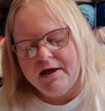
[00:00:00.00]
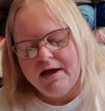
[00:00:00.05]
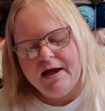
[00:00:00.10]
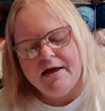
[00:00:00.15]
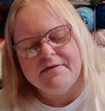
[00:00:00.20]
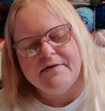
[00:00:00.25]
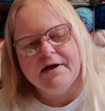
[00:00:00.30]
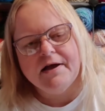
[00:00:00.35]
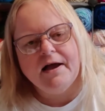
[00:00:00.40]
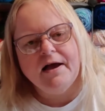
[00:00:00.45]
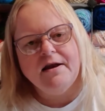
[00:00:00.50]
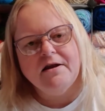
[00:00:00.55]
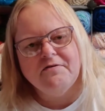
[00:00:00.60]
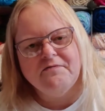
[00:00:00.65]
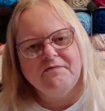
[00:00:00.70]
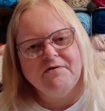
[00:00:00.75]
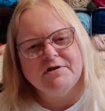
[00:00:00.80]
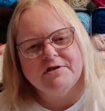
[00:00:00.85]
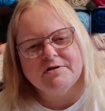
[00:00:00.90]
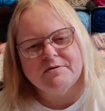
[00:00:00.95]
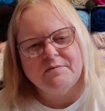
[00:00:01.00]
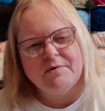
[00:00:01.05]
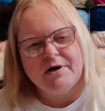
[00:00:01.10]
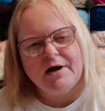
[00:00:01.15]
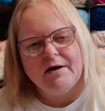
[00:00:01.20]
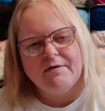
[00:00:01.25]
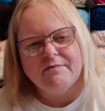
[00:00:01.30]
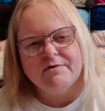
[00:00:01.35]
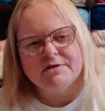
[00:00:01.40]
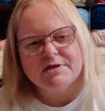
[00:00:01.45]
yeah, that kind of fits what
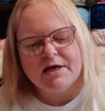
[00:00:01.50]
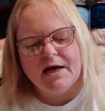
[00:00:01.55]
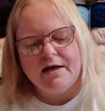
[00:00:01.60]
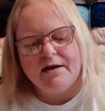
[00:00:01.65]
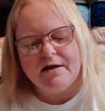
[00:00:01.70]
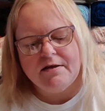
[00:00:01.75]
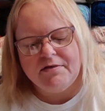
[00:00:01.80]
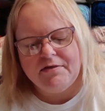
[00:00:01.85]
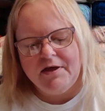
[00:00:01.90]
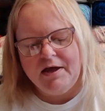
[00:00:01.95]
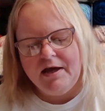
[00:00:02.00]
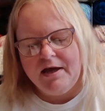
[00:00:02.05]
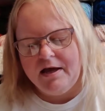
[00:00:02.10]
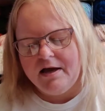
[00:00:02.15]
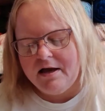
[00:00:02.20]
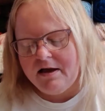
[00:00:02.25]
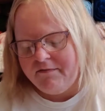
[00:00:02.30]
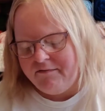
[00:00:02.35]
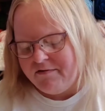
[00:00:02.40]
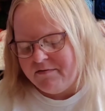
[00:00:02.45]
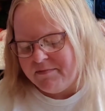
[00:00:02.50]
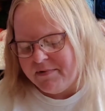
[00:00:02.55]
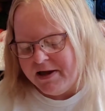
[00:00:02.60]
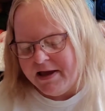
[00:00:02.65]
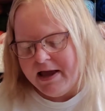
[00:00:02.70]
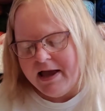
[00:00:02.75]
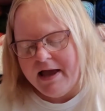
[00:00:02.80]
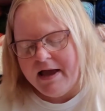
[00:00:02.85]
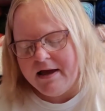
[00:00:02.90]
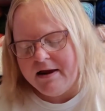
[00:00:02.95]
I was kind of thinking of in my
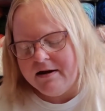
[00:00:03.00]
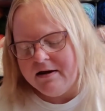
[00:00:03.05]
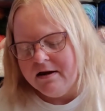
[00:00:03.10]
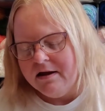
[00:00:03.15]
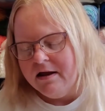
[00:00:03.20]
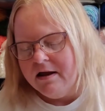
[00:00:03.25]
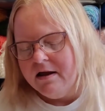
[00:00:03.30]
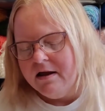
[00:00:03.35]
head.